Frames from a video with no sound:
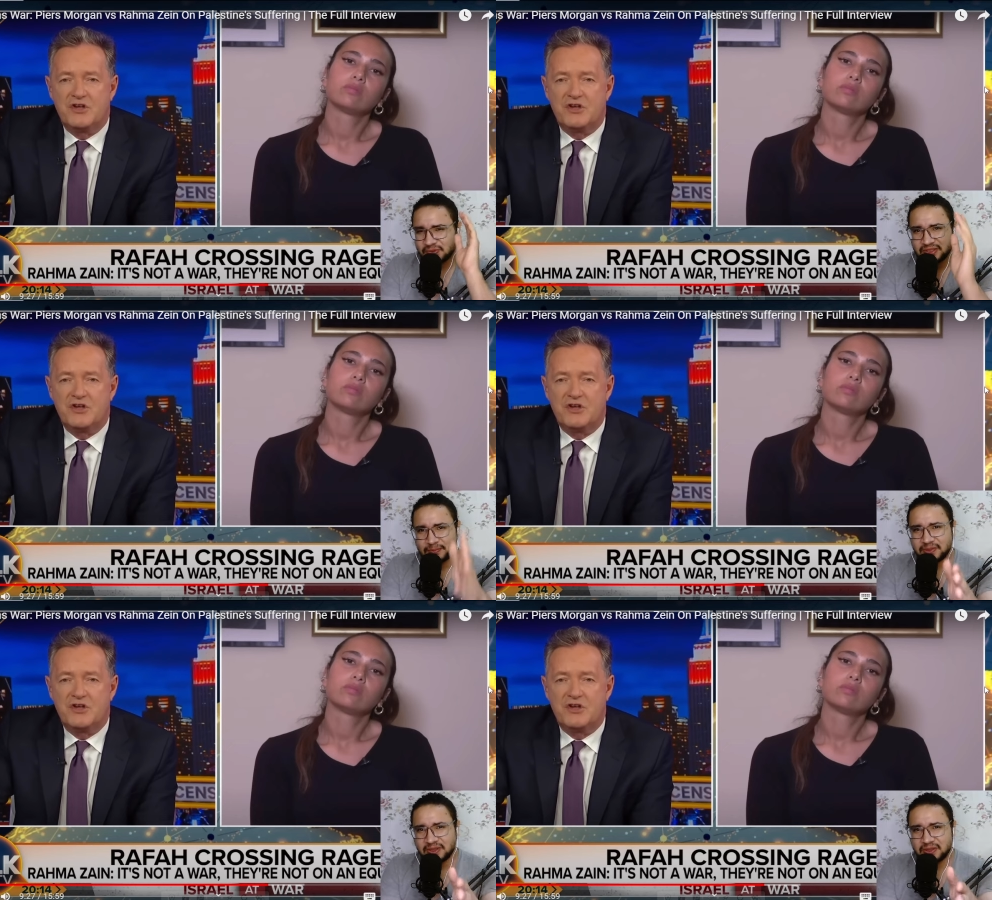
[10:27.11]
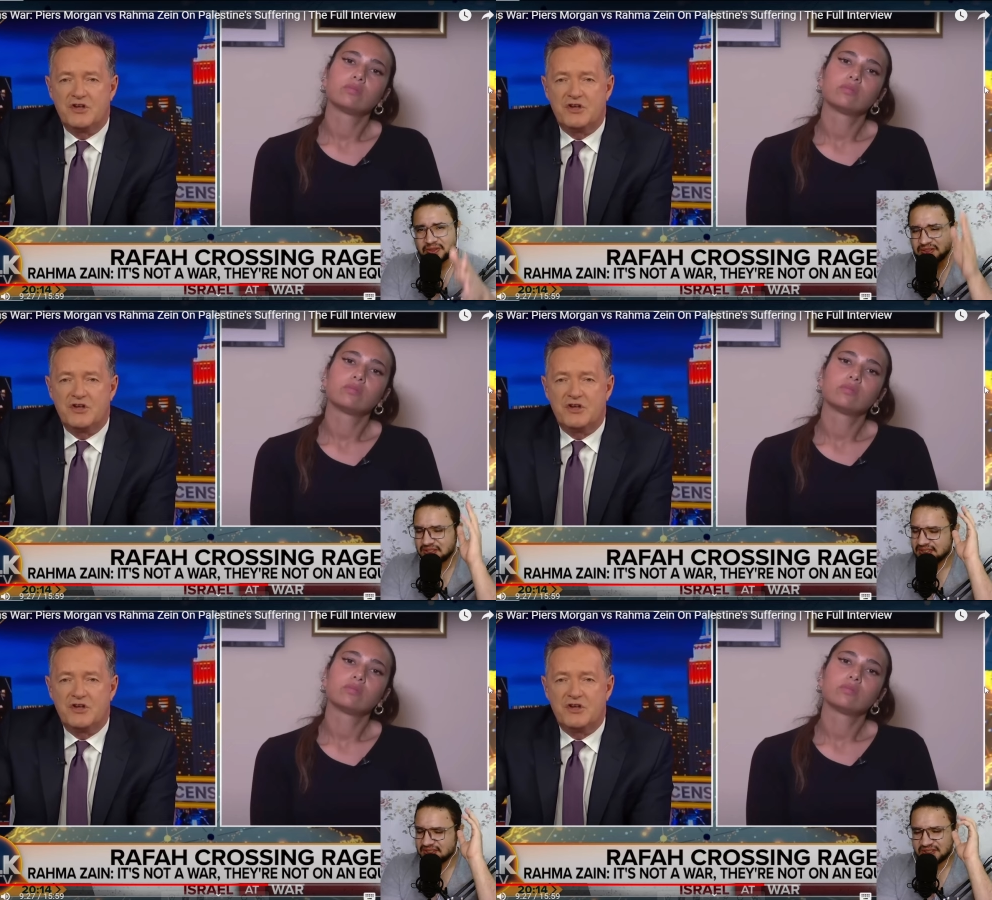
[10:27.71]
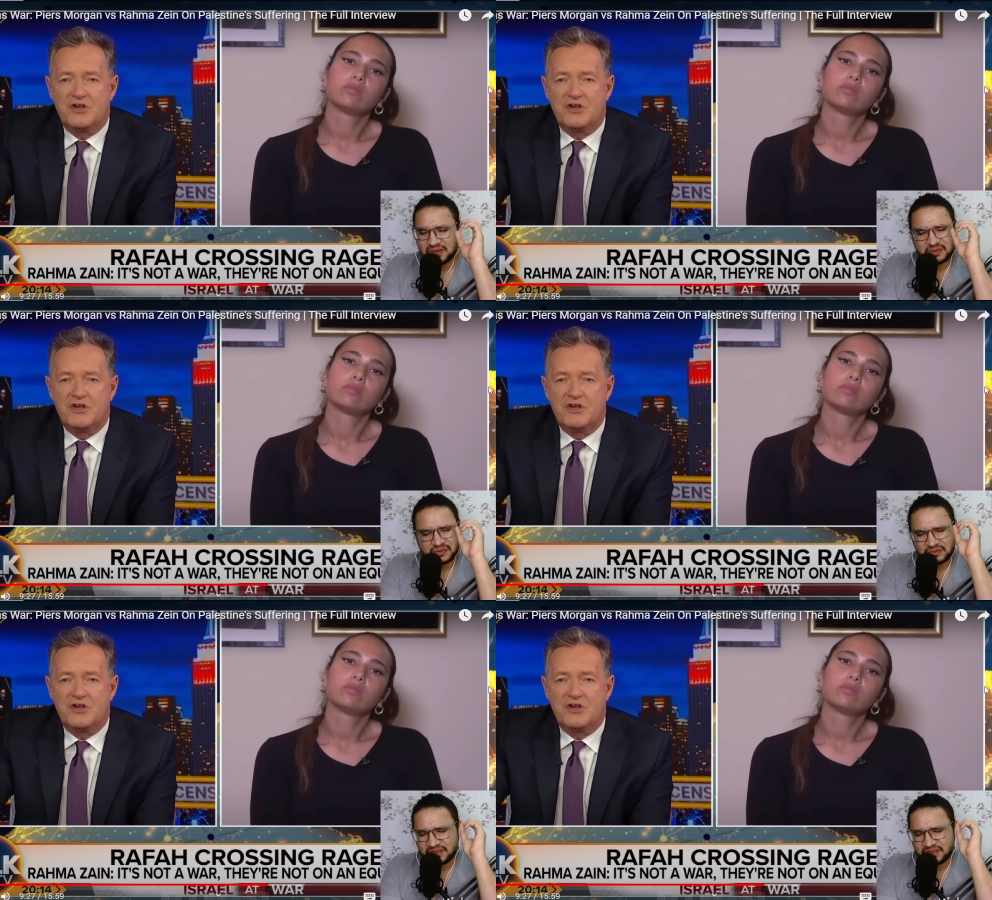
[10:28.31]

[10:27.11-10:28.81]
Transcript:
Speaker 1: something good, just don't